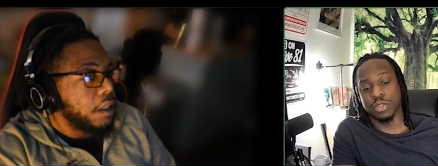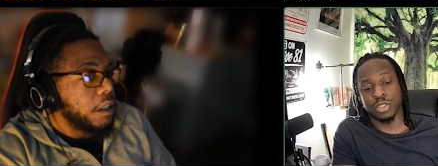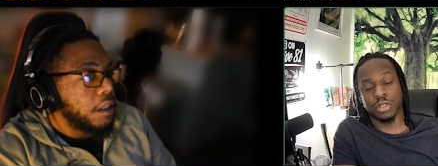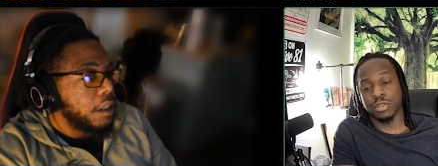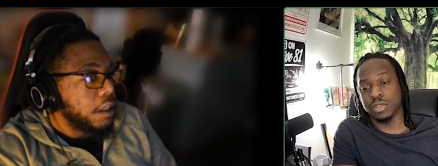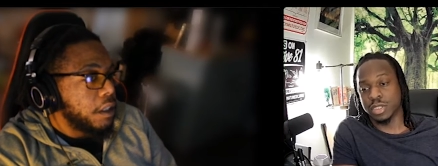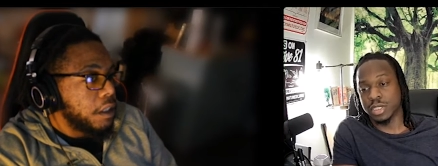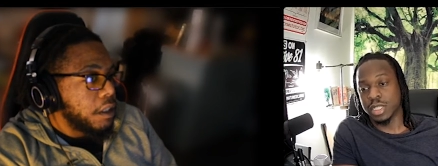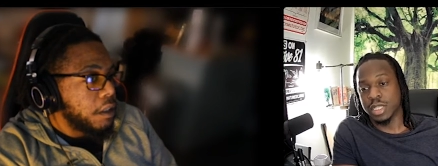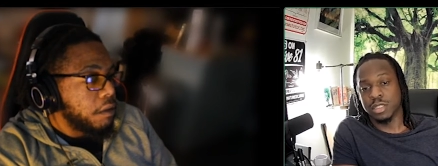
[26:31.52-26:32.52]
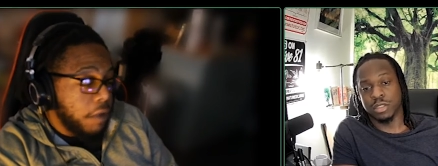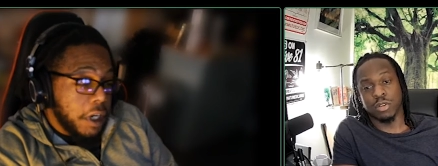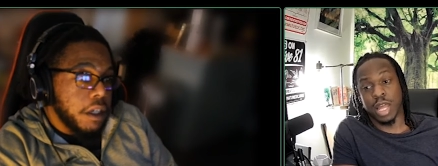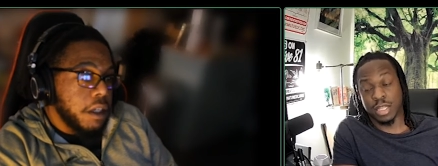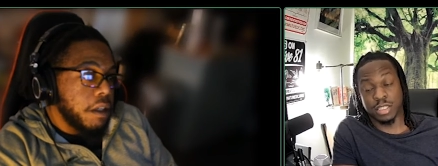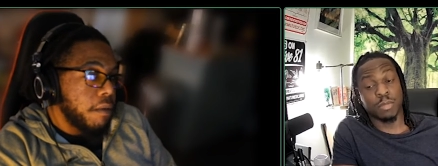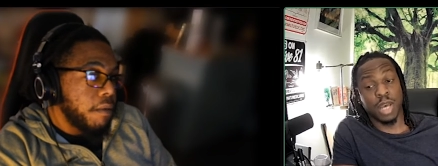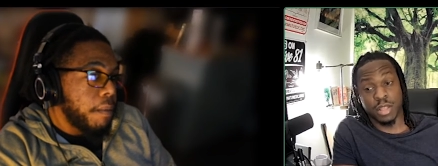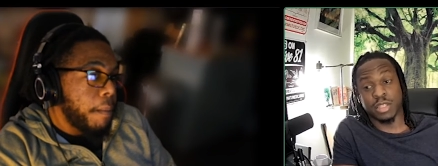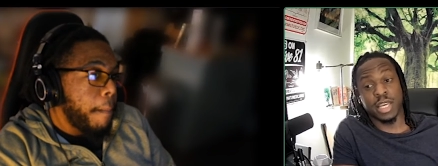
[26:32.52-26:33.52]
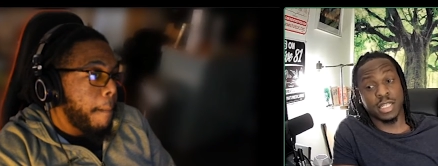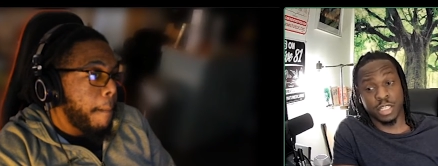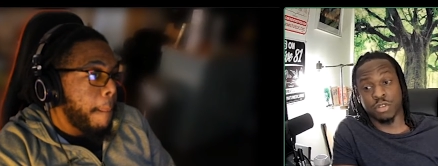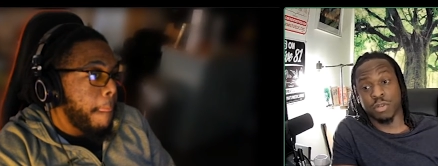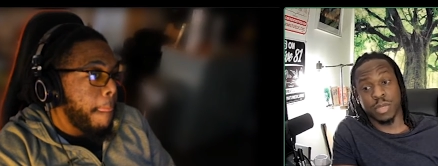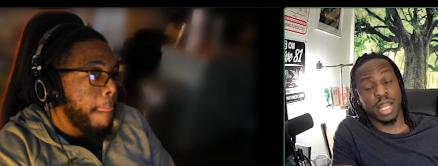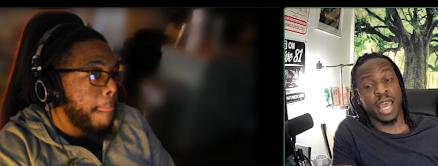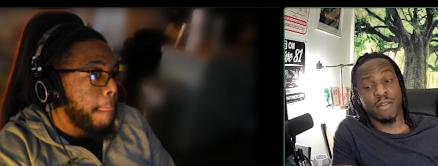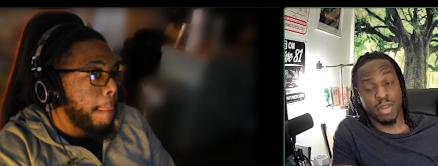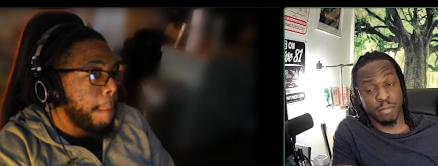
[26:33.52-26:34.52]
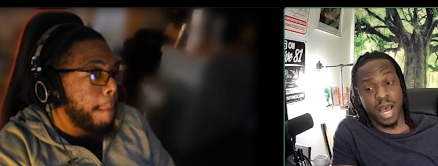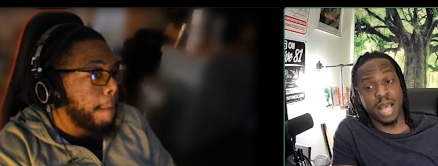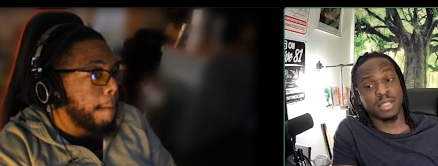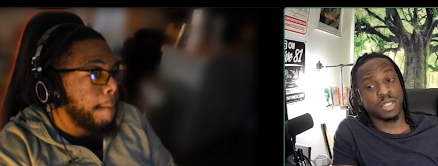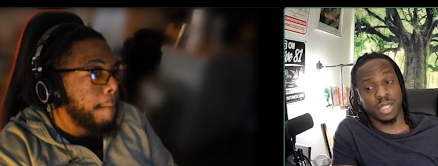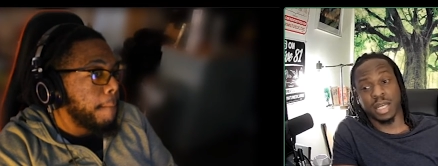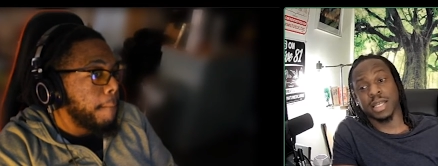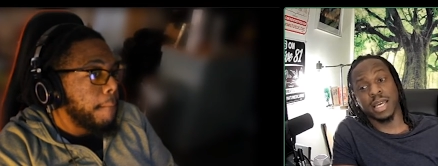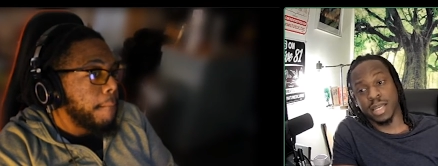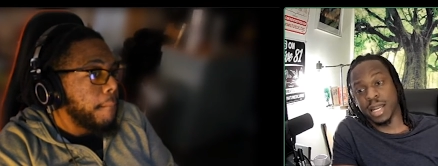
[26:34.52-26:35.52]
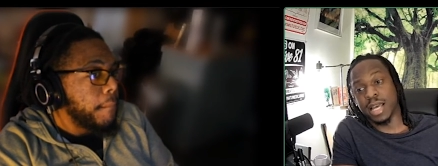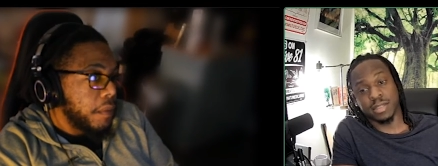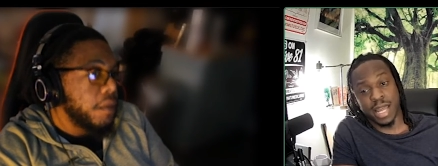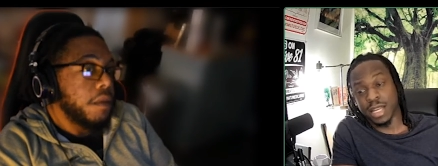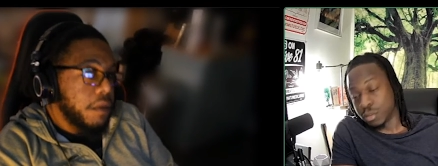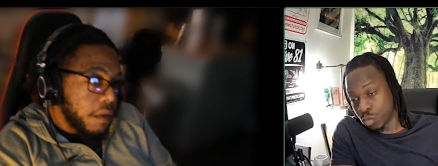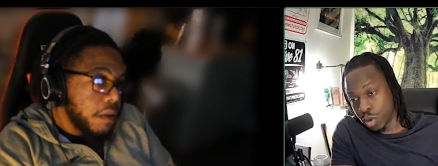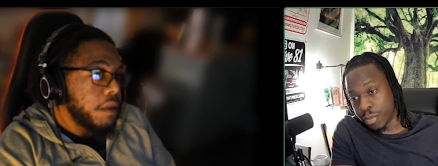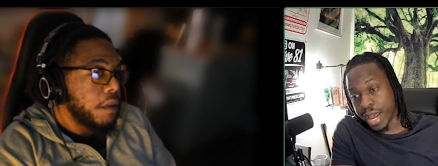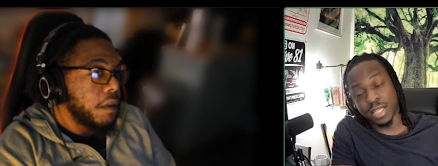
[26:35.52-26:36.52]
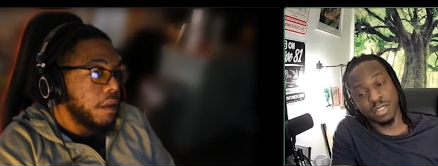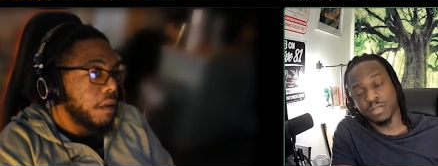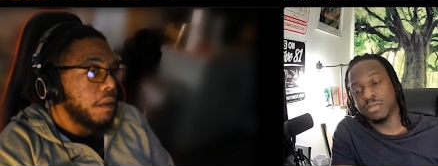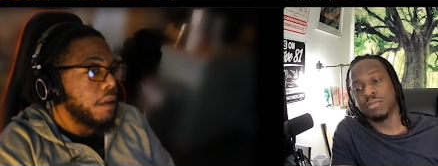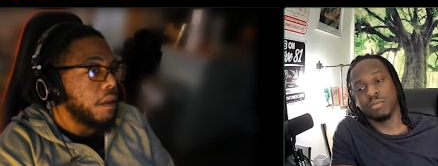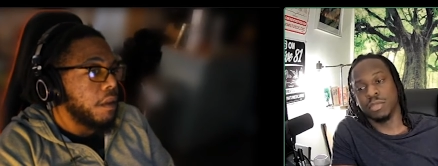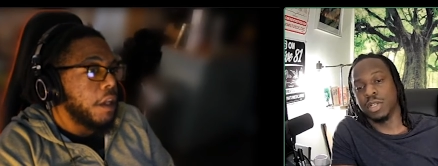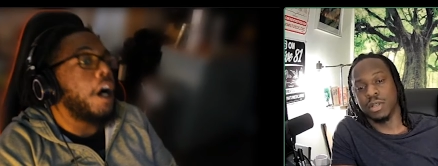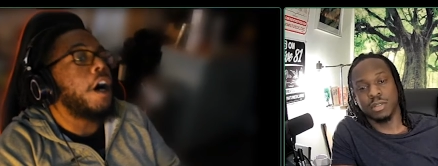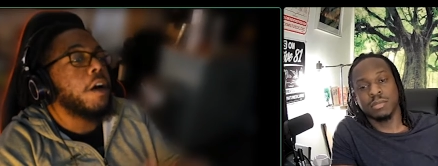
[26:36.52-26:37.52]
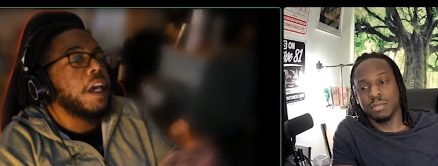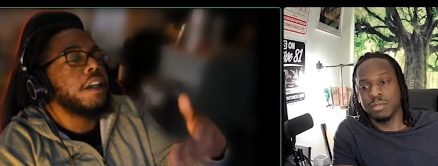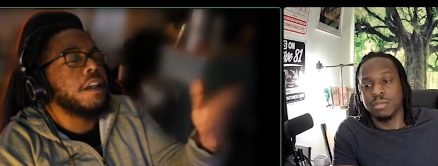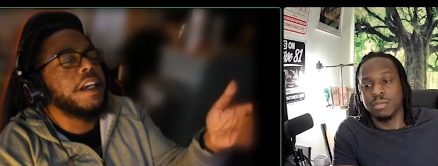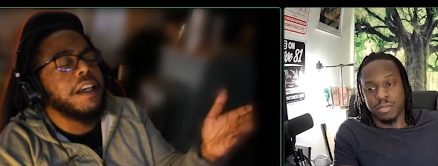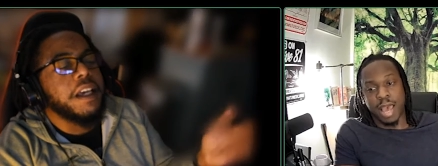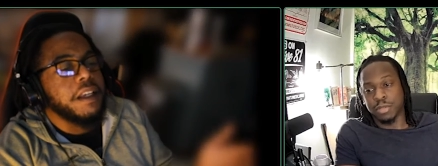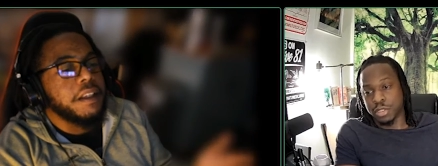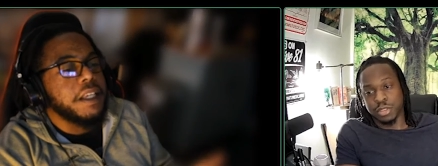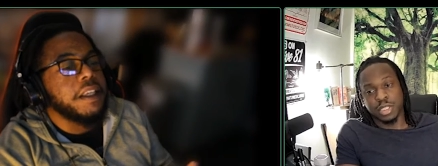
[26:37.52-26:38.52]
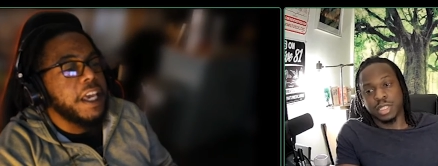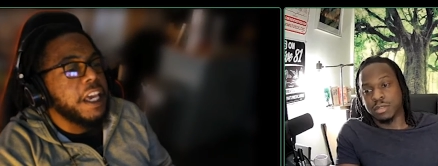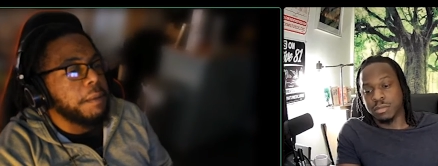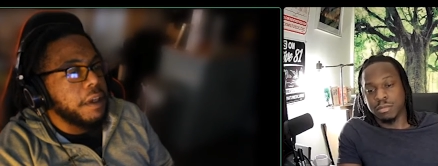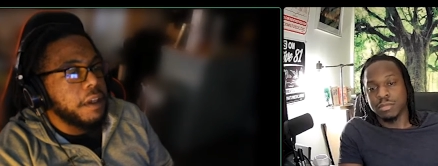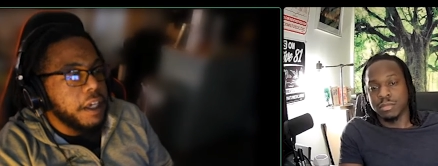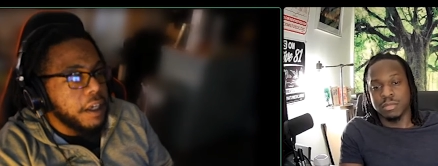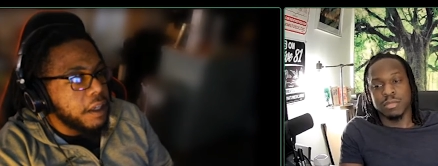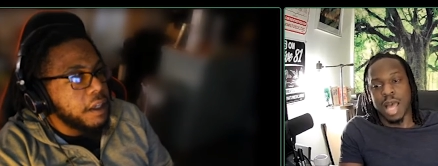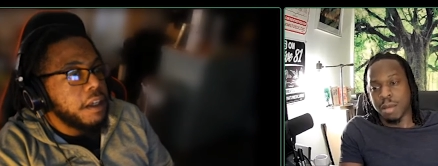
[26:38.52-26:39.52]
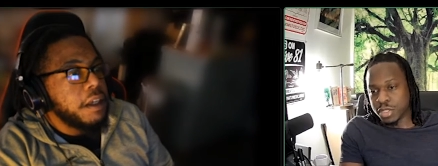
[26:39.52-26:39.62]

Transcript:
Speaker 1: results. So like some of the other things that you admit, like having bots and shit like that, yeah, that, that is more passive. You know. Oh, okay. Yeah. Yeah. Absolutely. gaming. Yeah. I'm